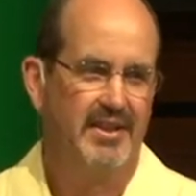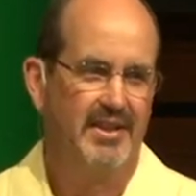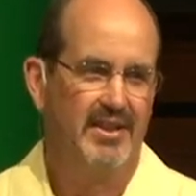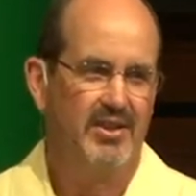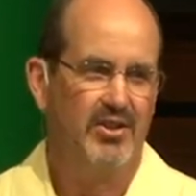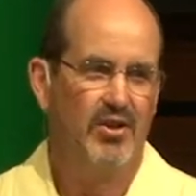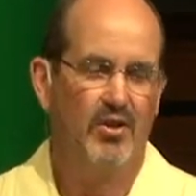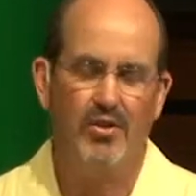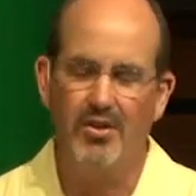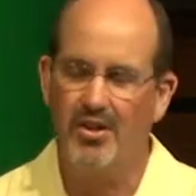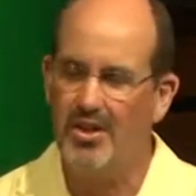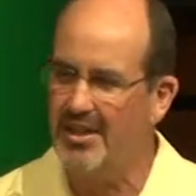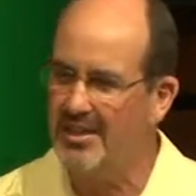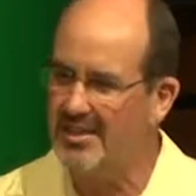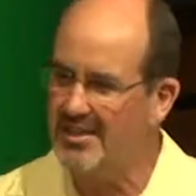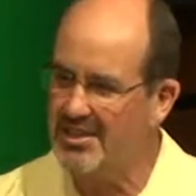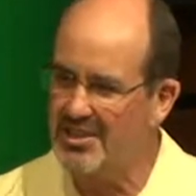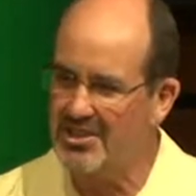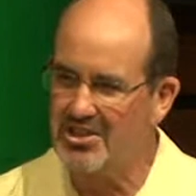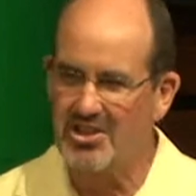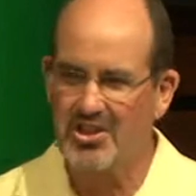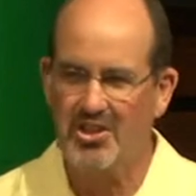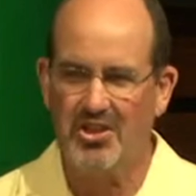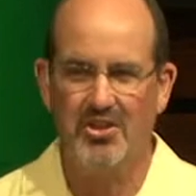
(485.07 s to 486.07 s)
Don't get
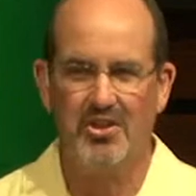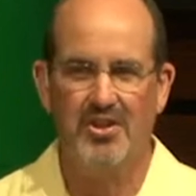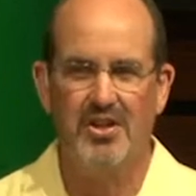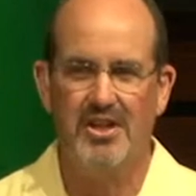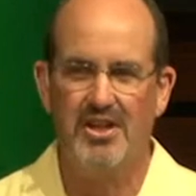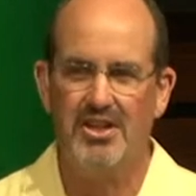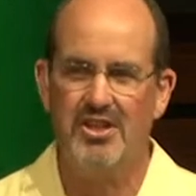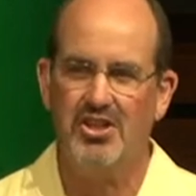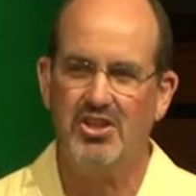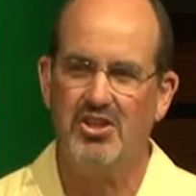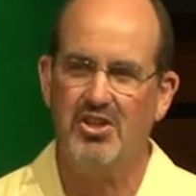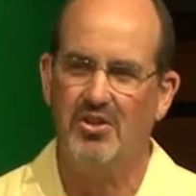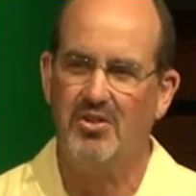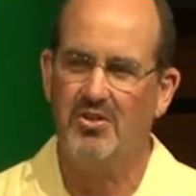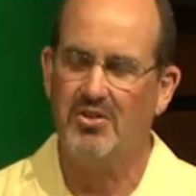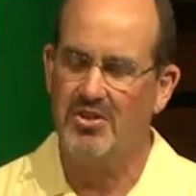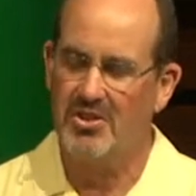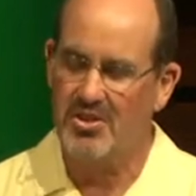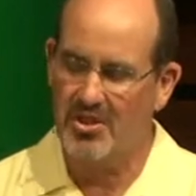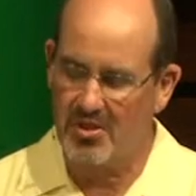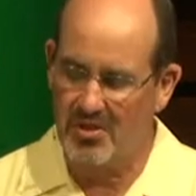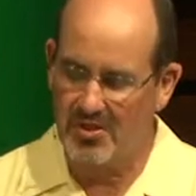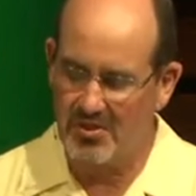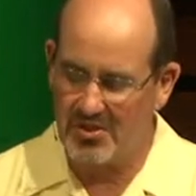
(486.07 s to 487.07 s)
discouraged. Don't,
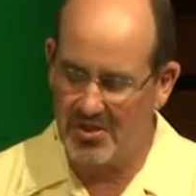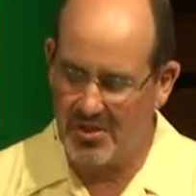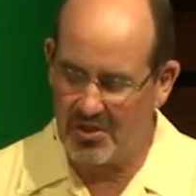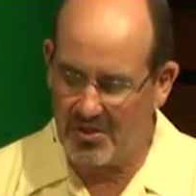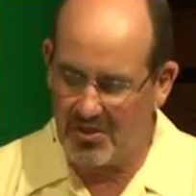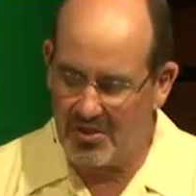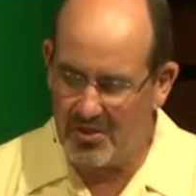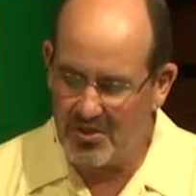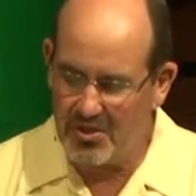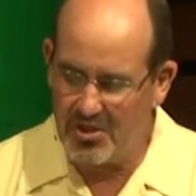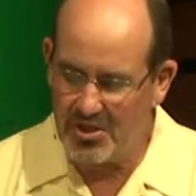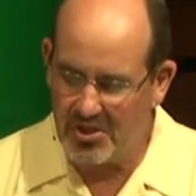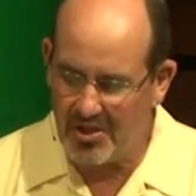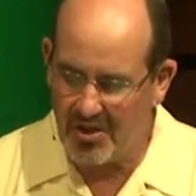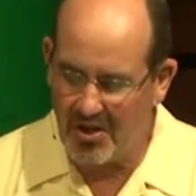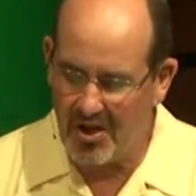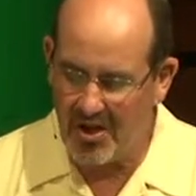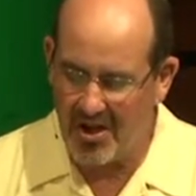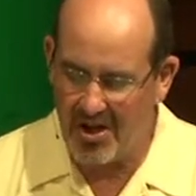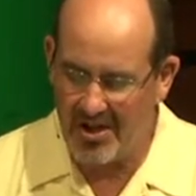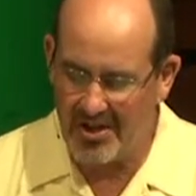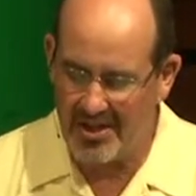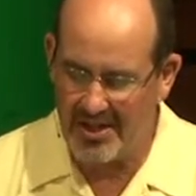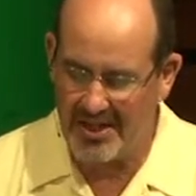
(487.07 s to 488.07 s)
don't, don't lose your
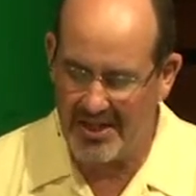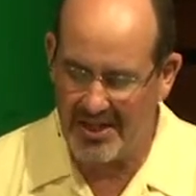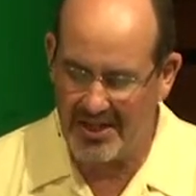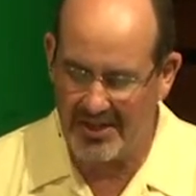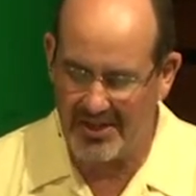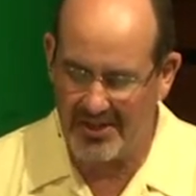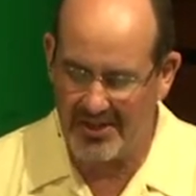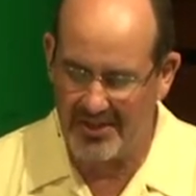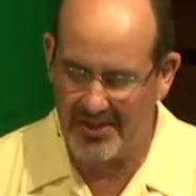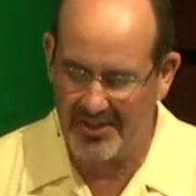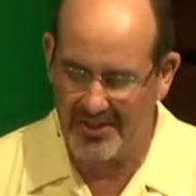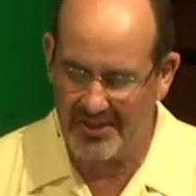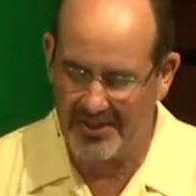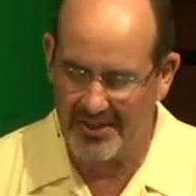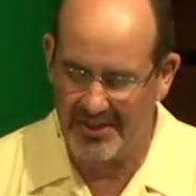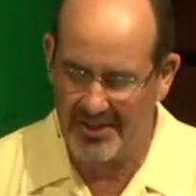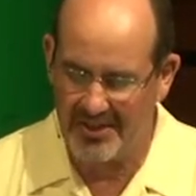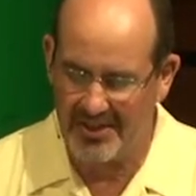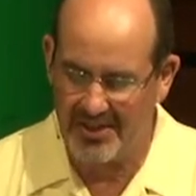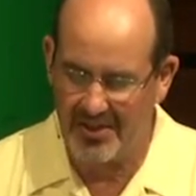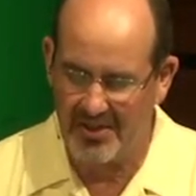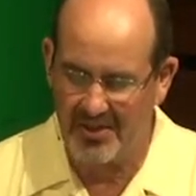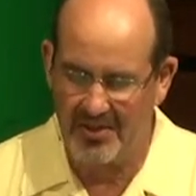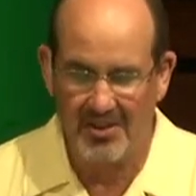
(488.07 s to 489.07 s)
heart here. You
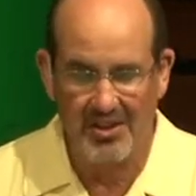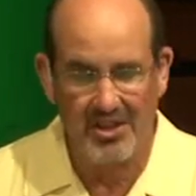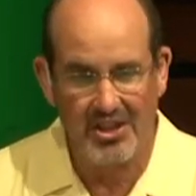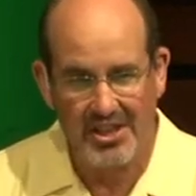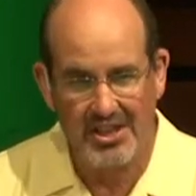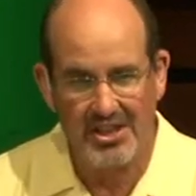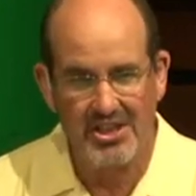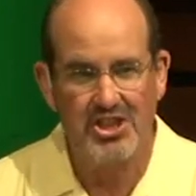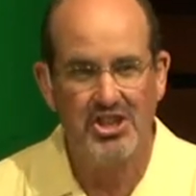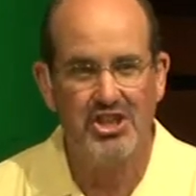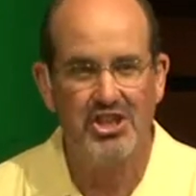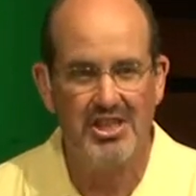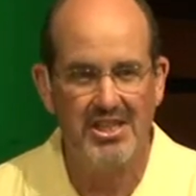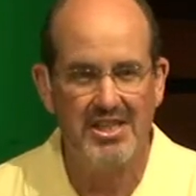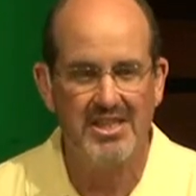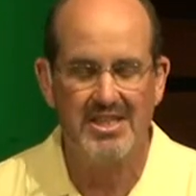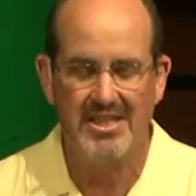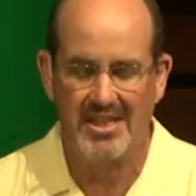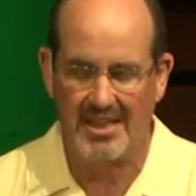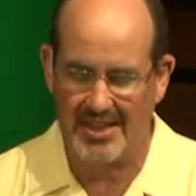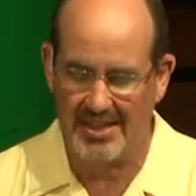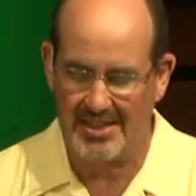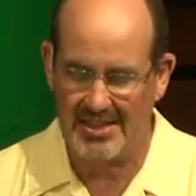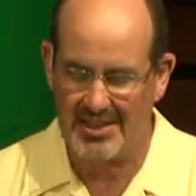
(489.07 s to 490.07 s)
know, look at
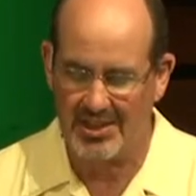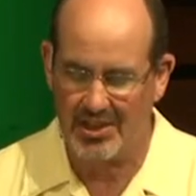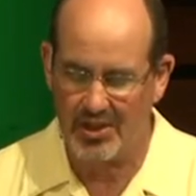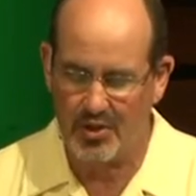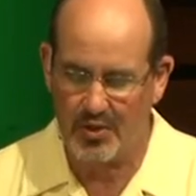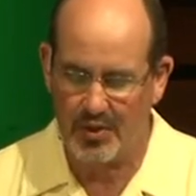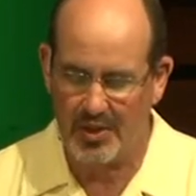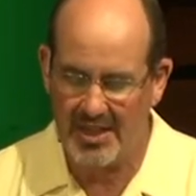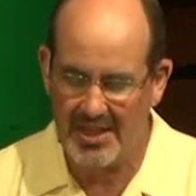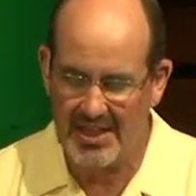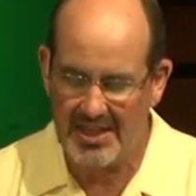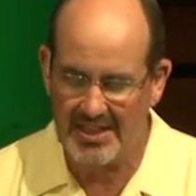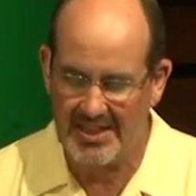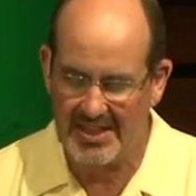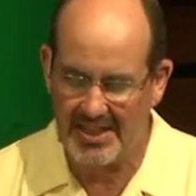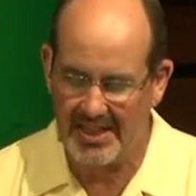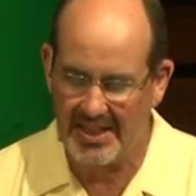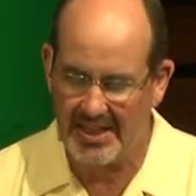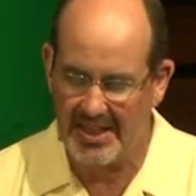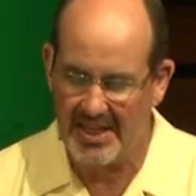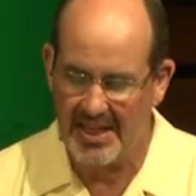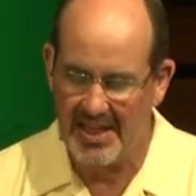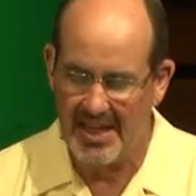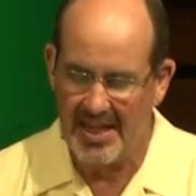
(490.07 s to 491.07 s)
Jesus. Look what he
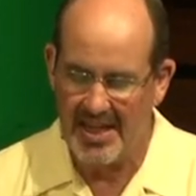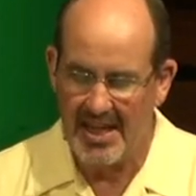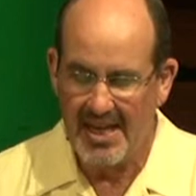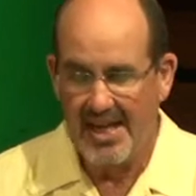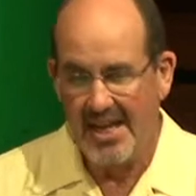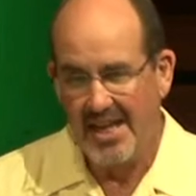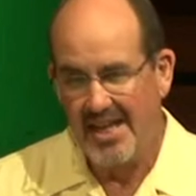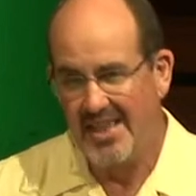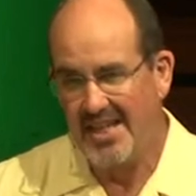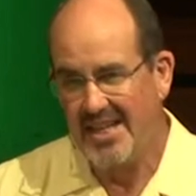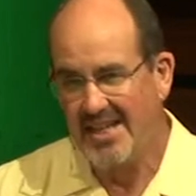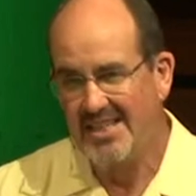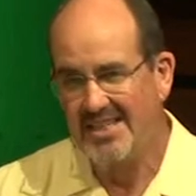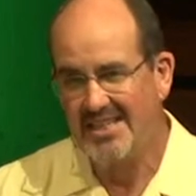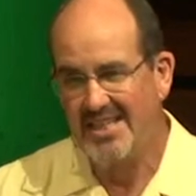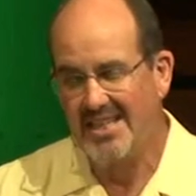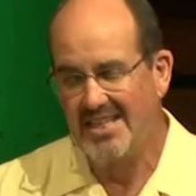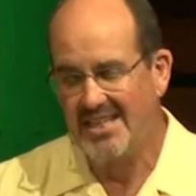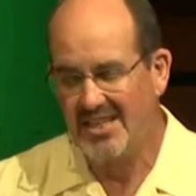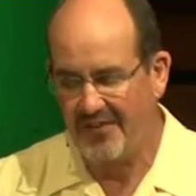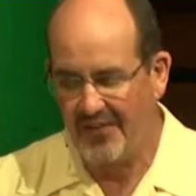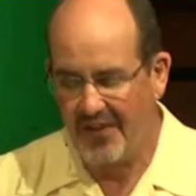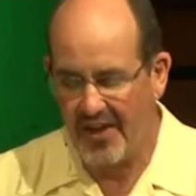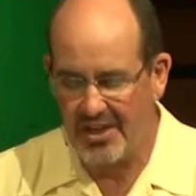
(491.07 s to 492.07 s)
did. And then he
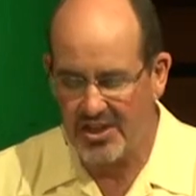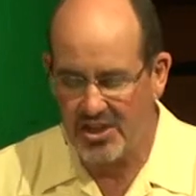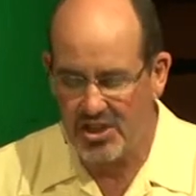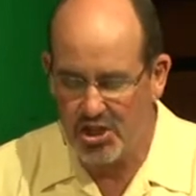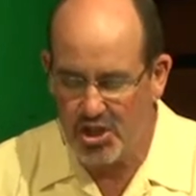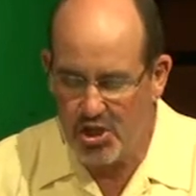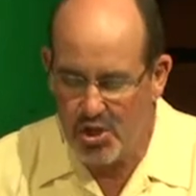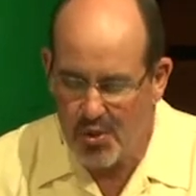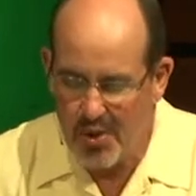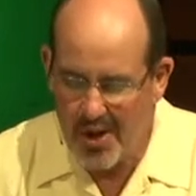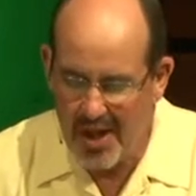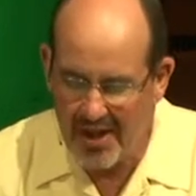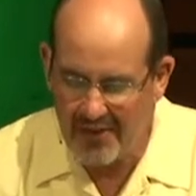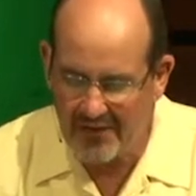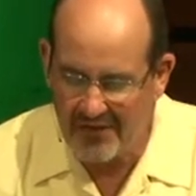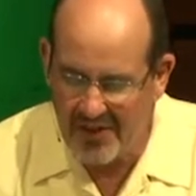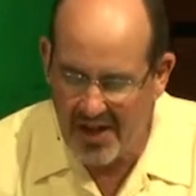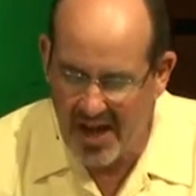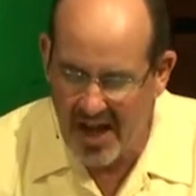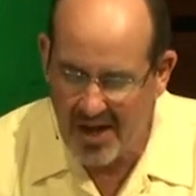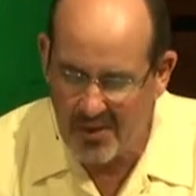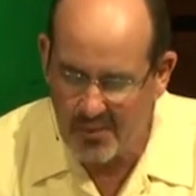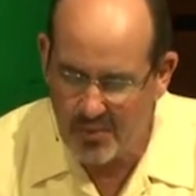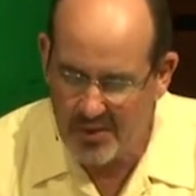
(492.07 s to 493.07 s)
says of us, You have
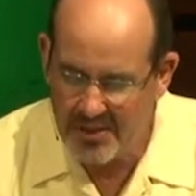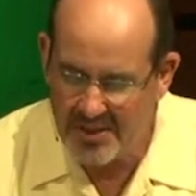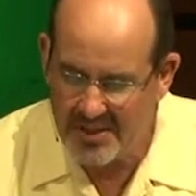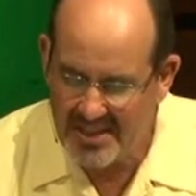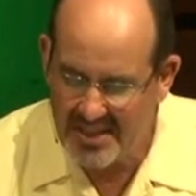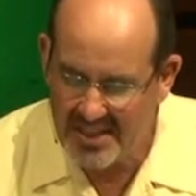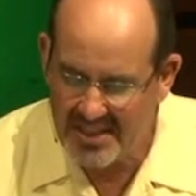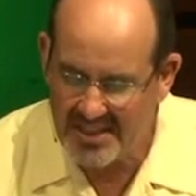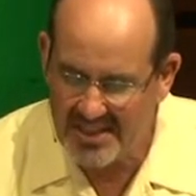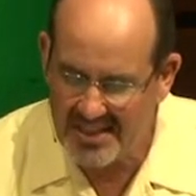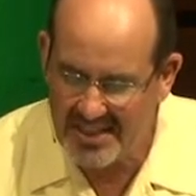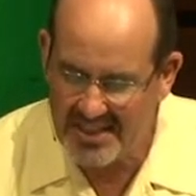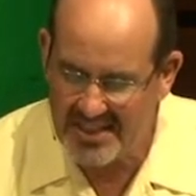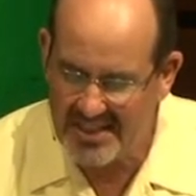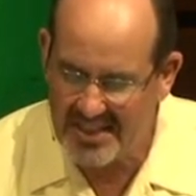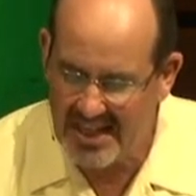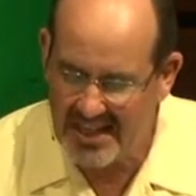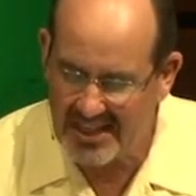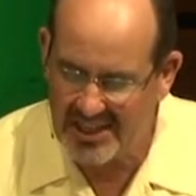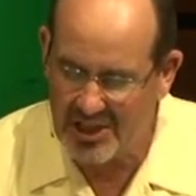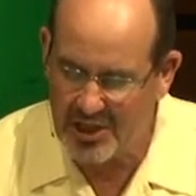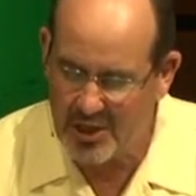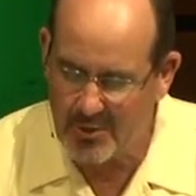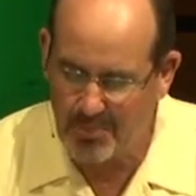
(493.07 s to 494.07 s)
not resisted
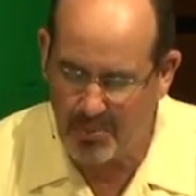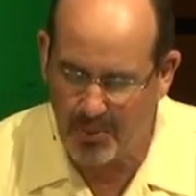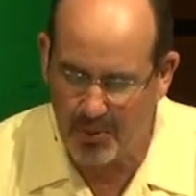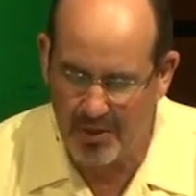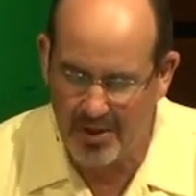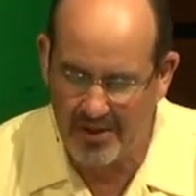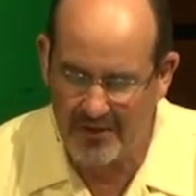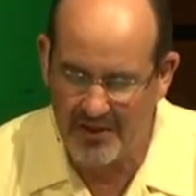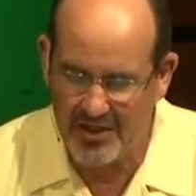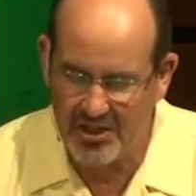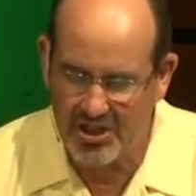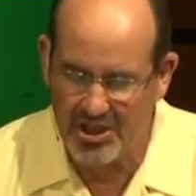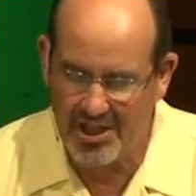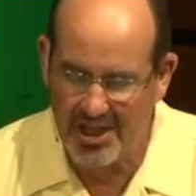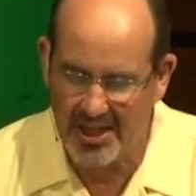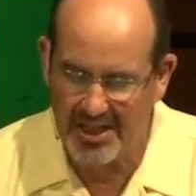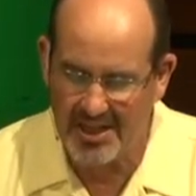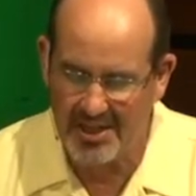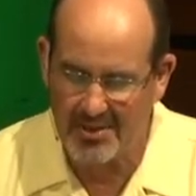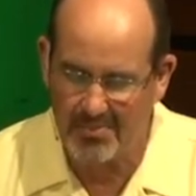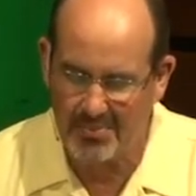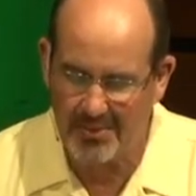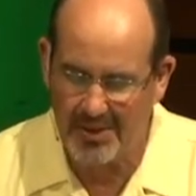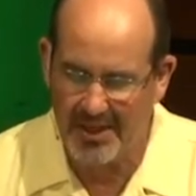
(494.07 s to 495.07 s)
yet to the point of the
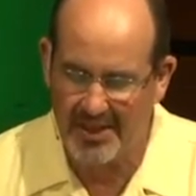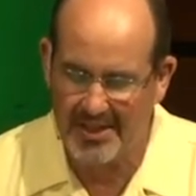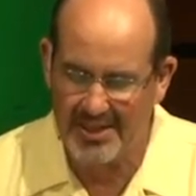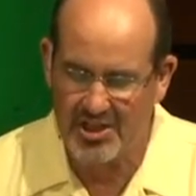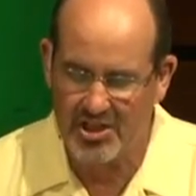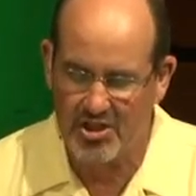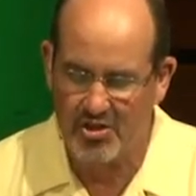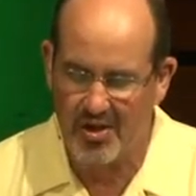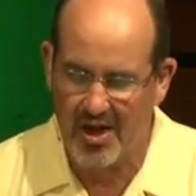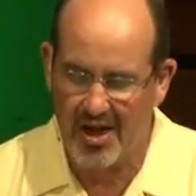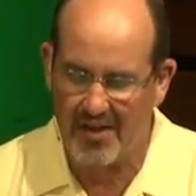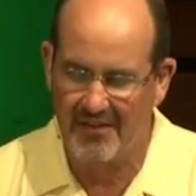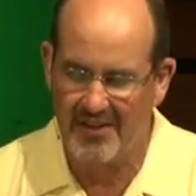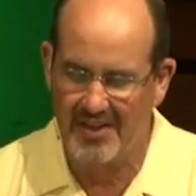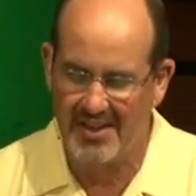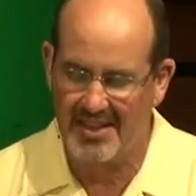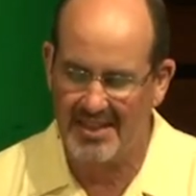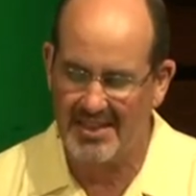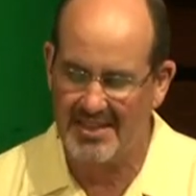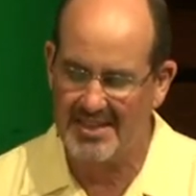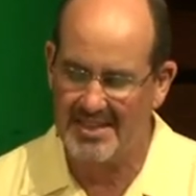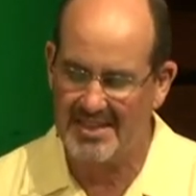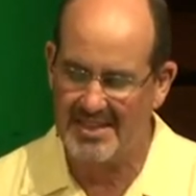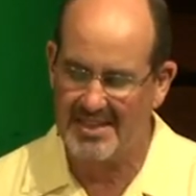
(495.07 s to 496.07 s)
shedding of blood and striving
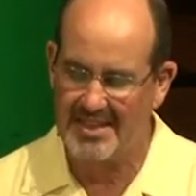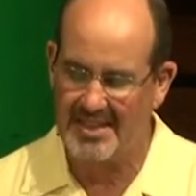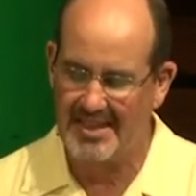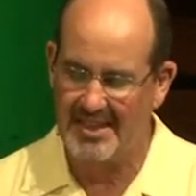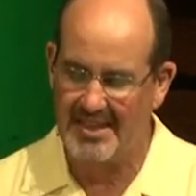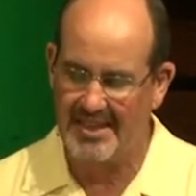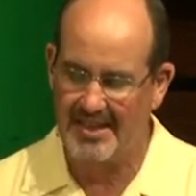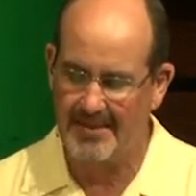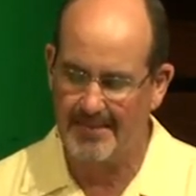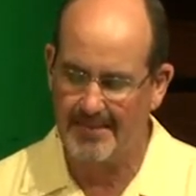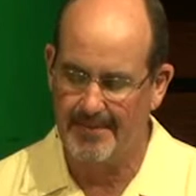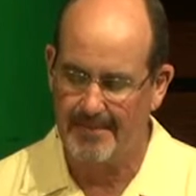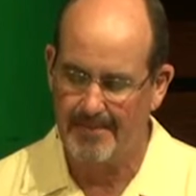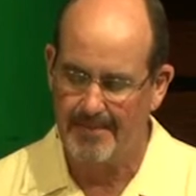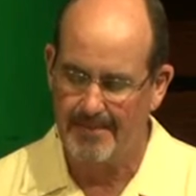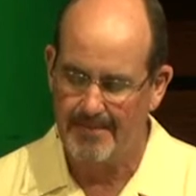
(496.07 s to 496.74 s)
against sin.